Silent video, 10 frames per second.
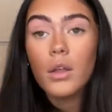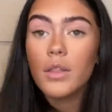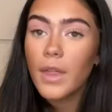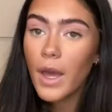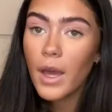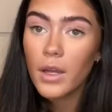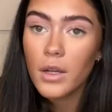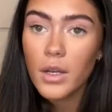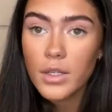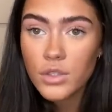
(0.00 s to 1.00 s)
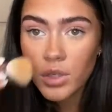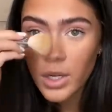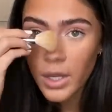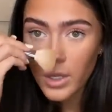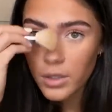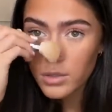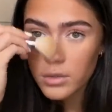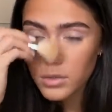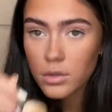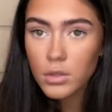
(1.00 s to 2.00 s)
They're literally,
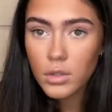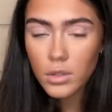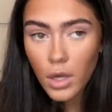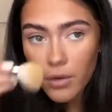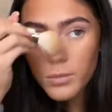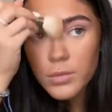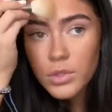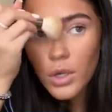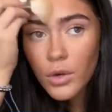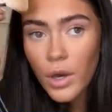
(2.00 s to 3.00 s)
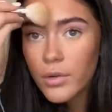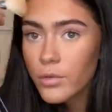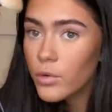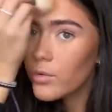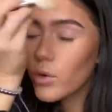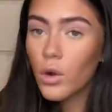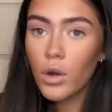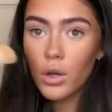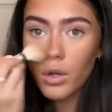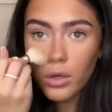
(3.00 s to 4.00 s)
I'm so grateful
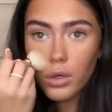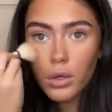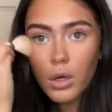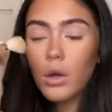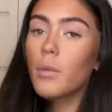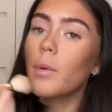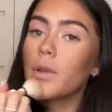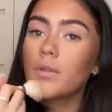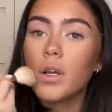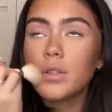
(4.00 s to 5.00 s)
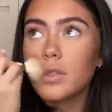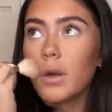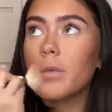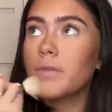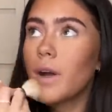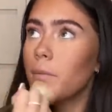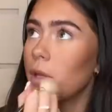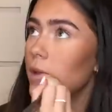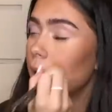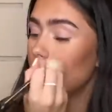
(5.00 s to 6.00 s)
for my best friends and my
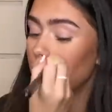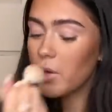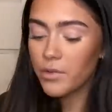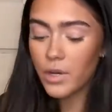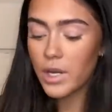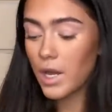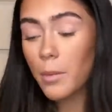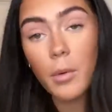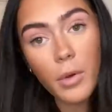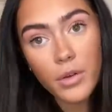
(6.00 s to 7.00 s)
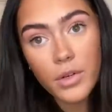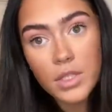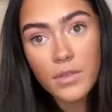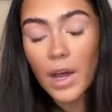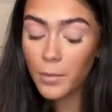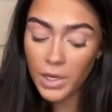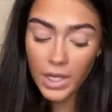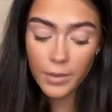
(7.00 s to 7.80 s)
family and my boyfriend and my boyfriend's family.